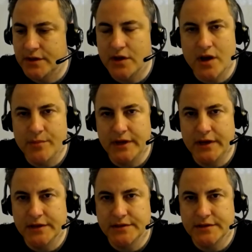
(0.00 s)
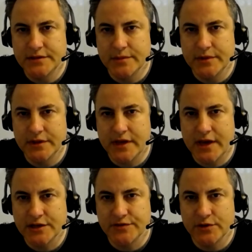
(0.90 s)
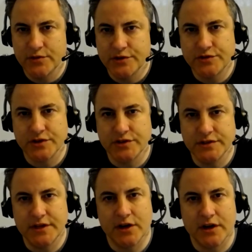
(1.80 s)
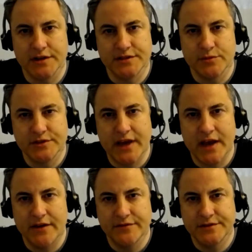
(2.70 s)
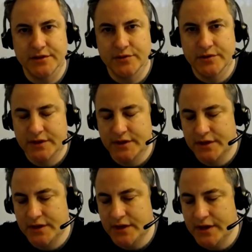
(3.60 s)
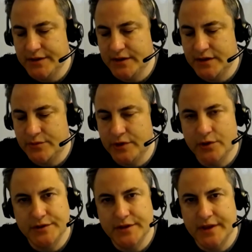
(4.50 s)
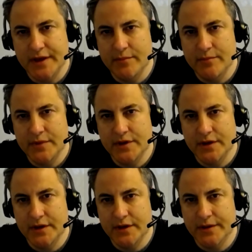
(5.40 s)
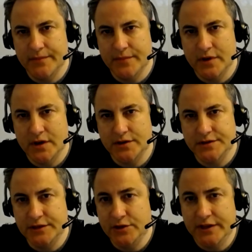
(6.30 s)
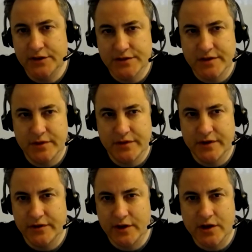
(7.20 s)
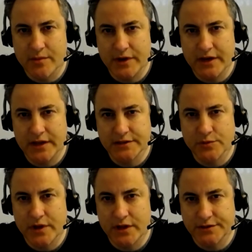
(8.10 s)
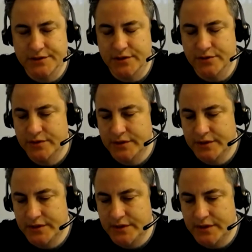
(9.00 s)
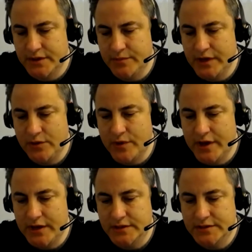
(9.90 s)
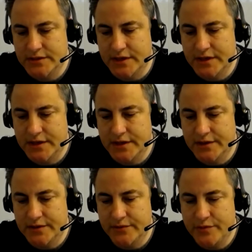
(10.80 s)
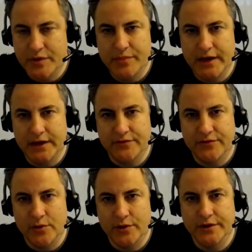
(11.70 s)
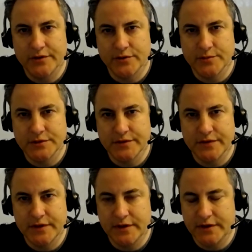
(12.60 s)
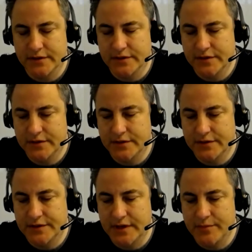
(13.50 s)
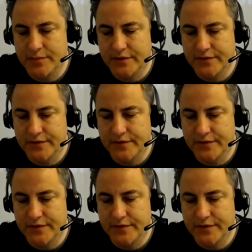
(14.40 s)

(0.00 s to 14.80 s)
accommodated some of the cash flow restrictions that our customers have. So I think we owe it to them. Our senior lenders have been very accommodating as well. So in many ways, we've been paying it forward in terms of the type of